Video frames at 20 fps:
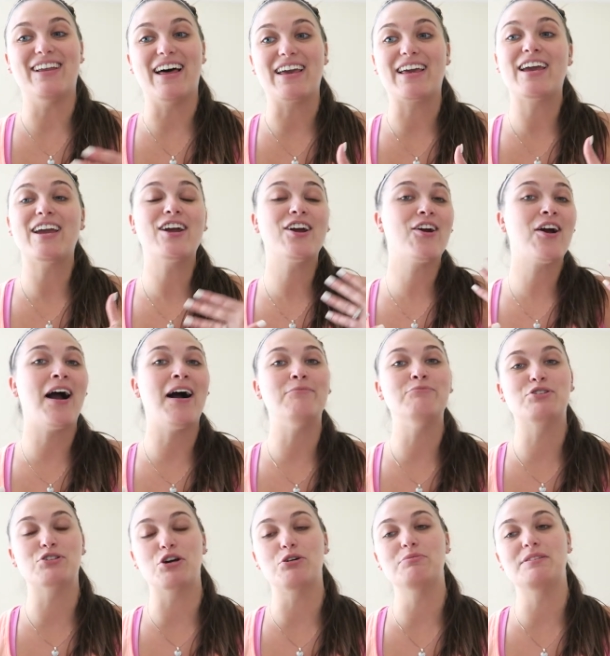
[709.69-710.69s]
like, here,
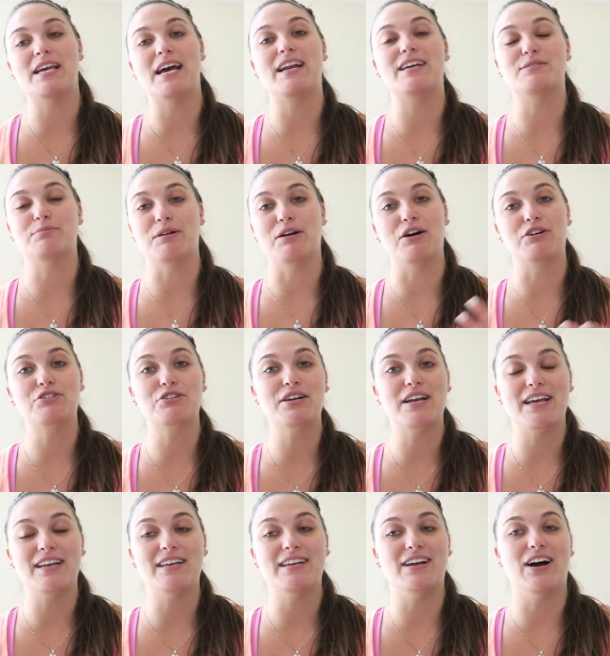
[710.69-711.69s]
I'm so upset, I spent
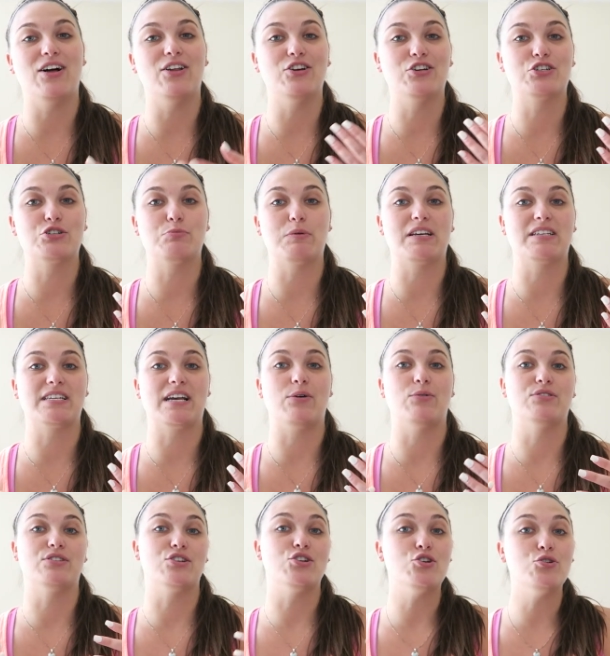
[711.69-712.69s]
$180 because I
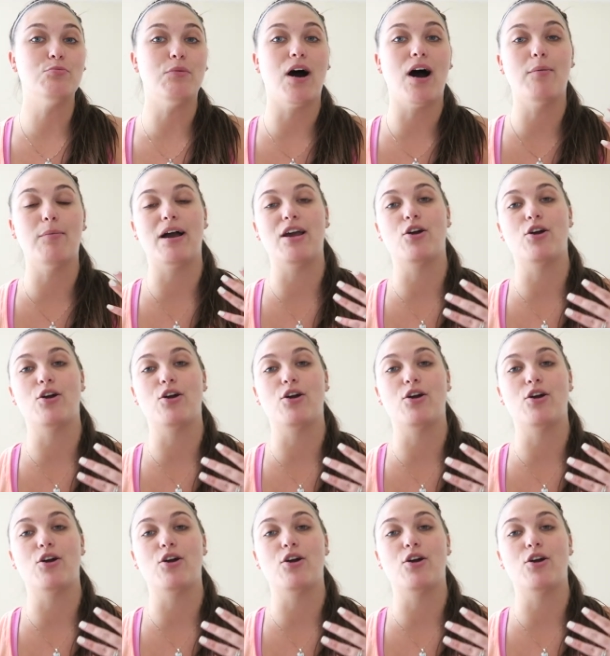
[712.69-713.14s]
was a new mom,